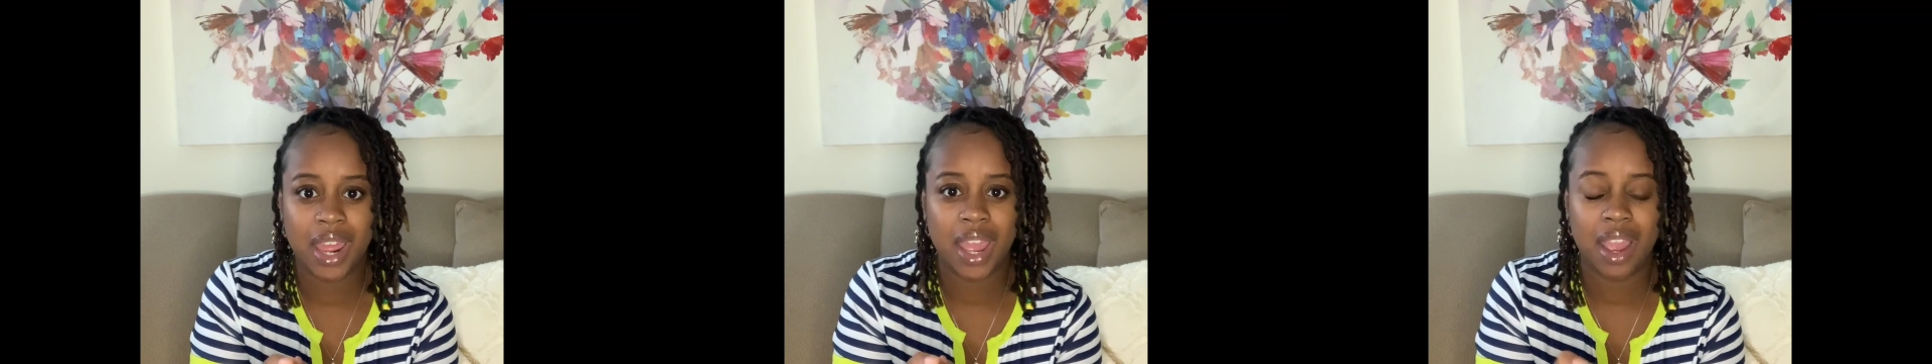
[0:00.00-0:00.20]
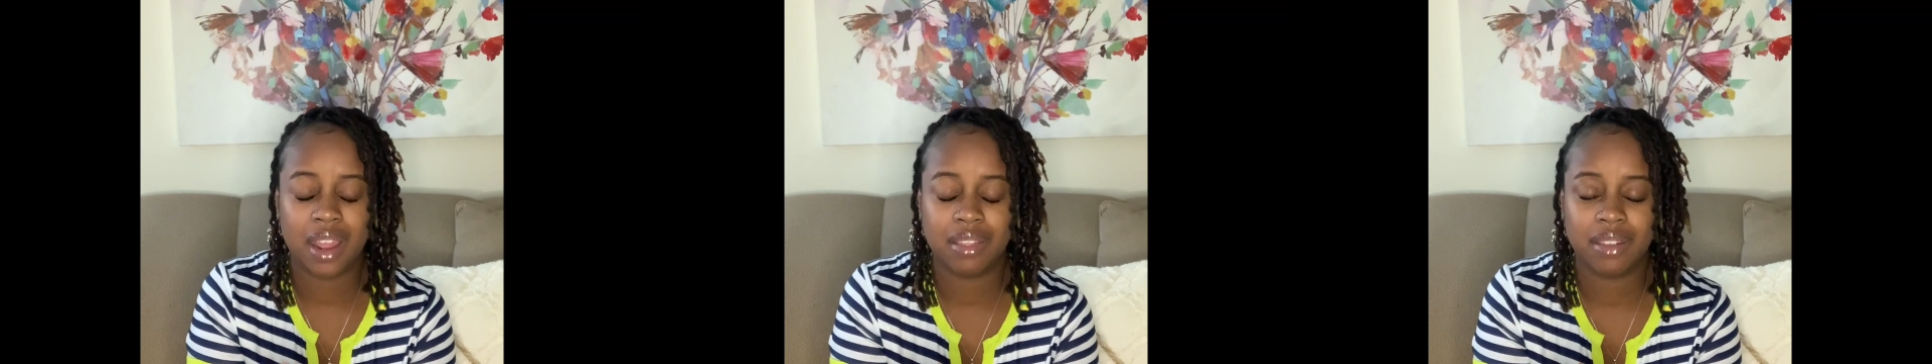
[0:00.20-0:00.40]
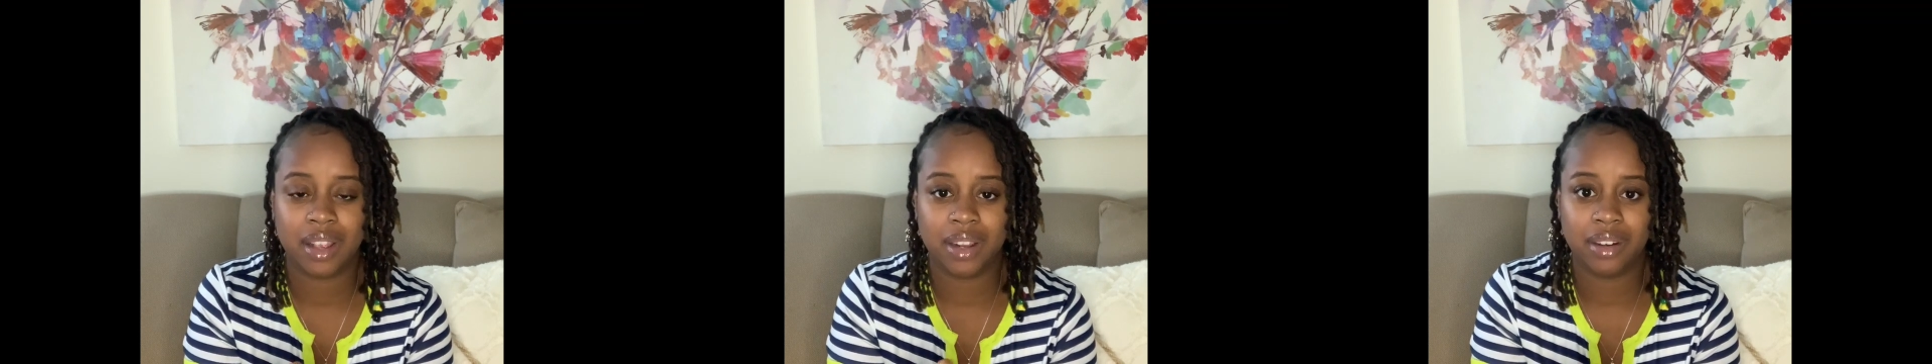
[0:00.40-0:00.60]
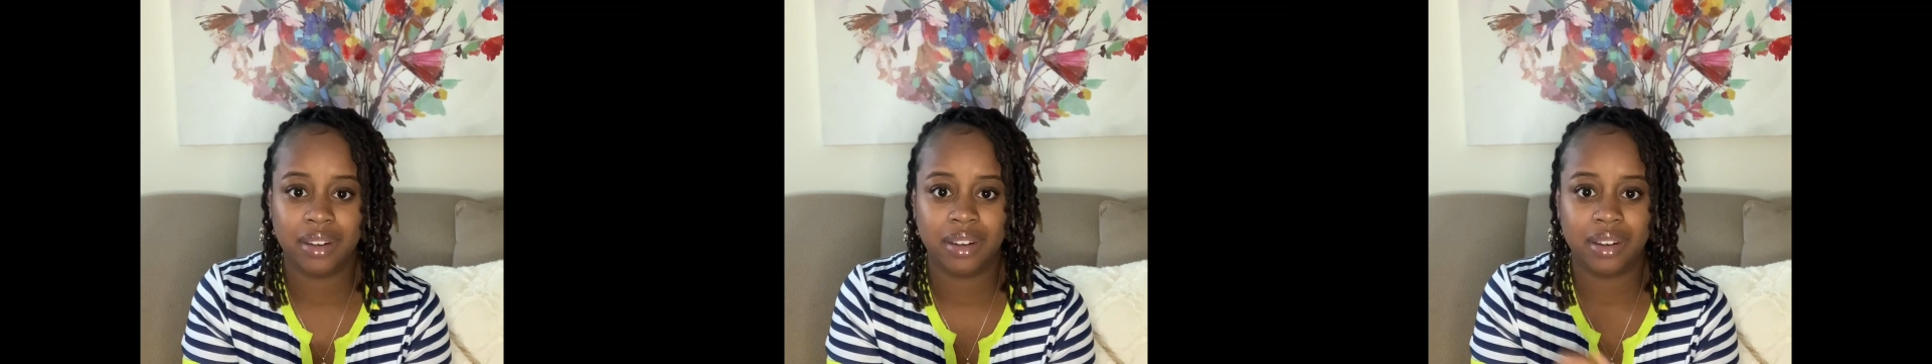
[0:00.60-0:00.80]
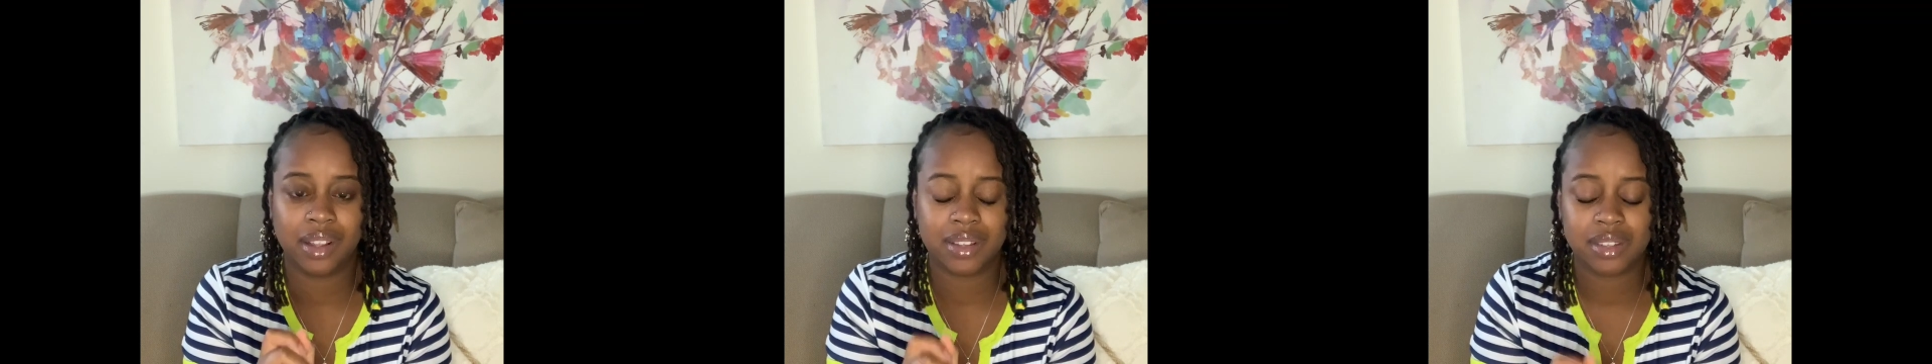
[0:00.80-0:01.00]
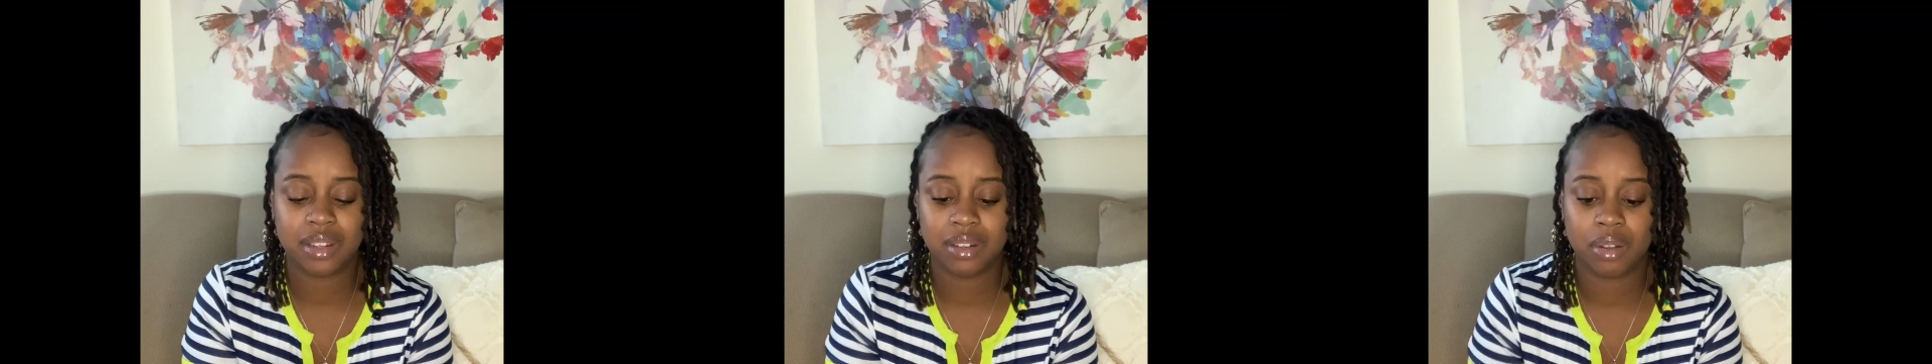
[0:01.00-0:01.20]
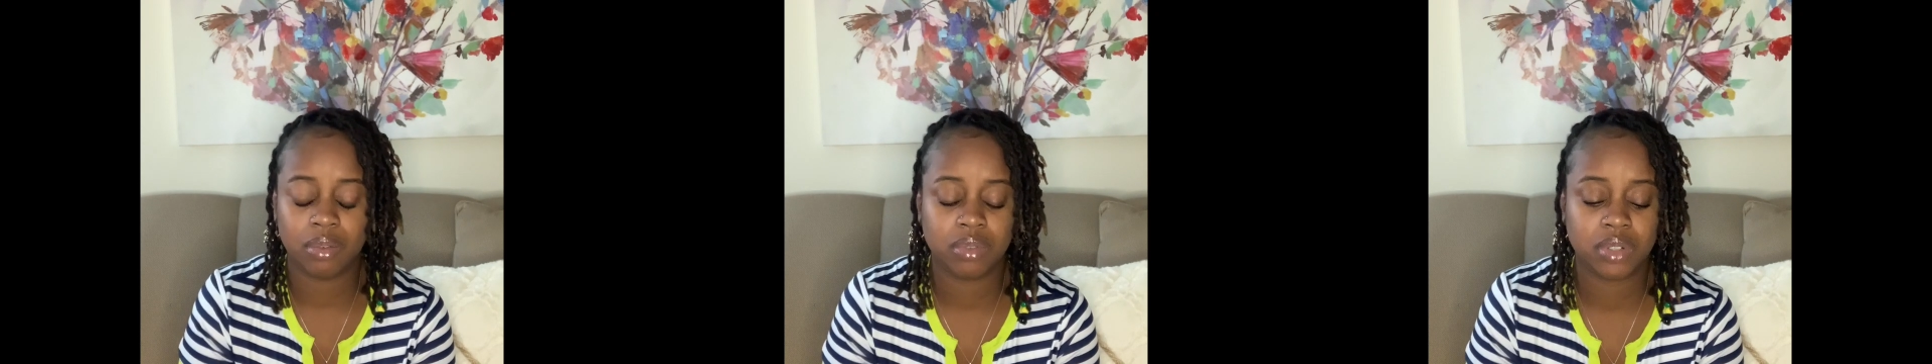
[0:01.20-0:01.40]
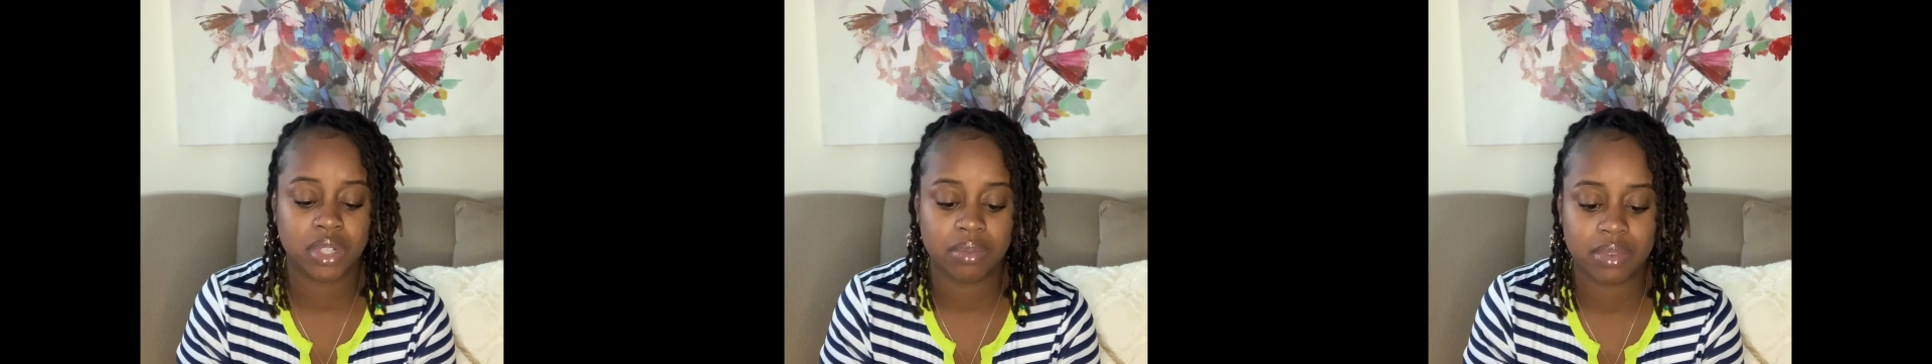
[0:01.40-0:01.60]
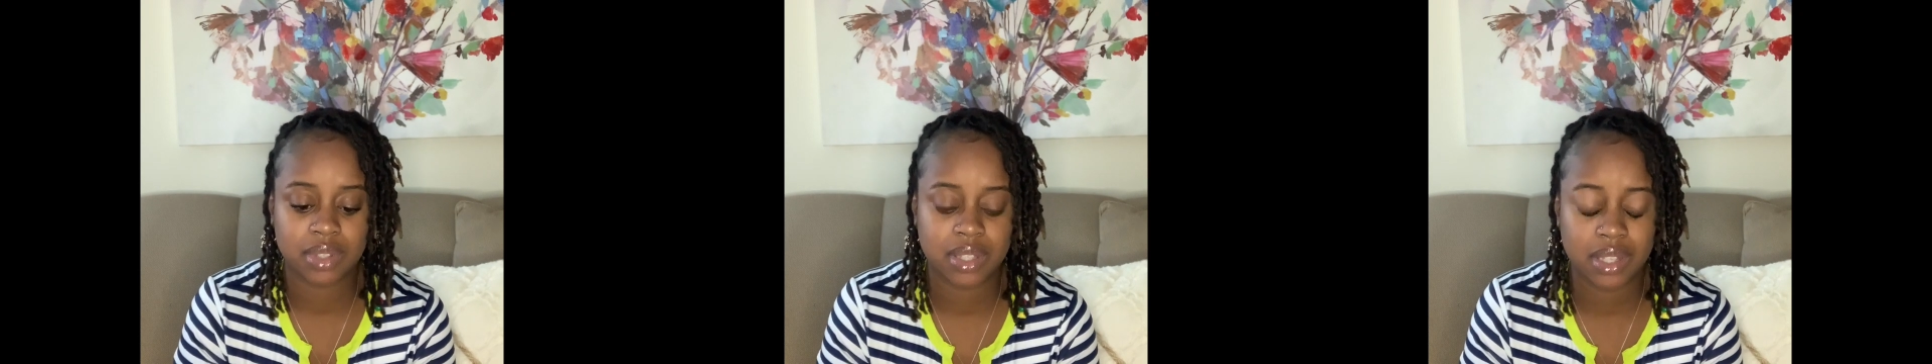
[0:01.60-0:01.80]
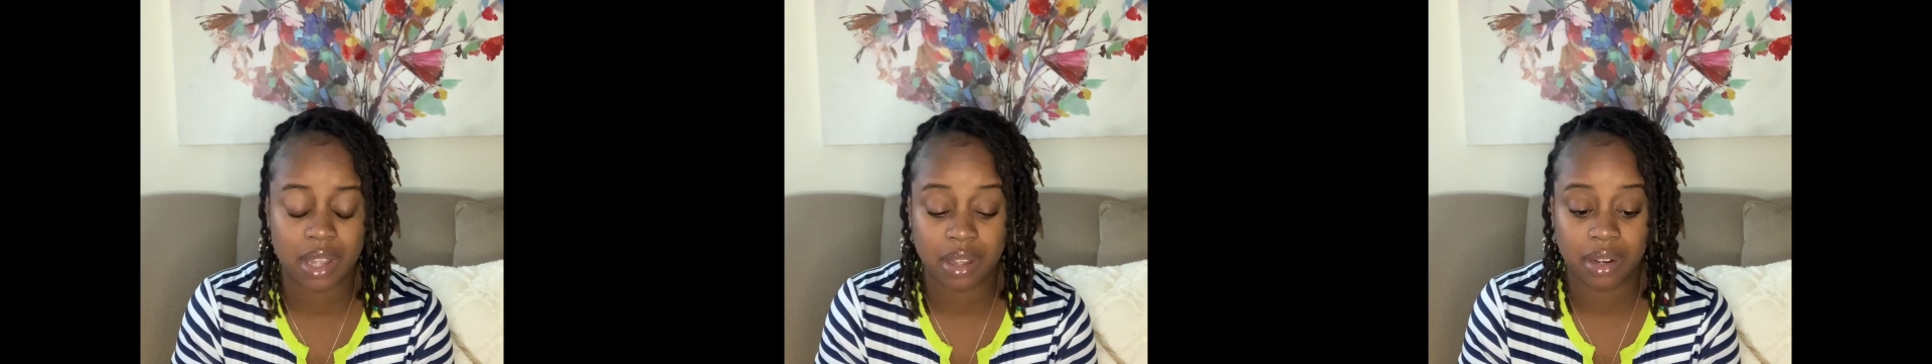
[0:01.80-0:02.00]
and then next thing you know, she was
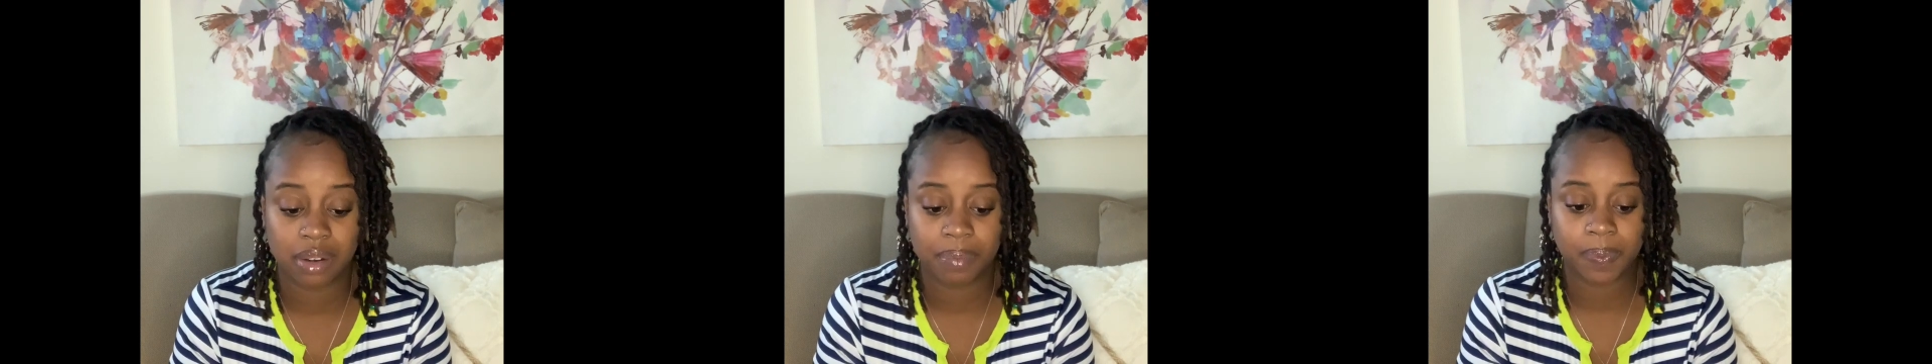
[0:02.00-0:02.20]
done.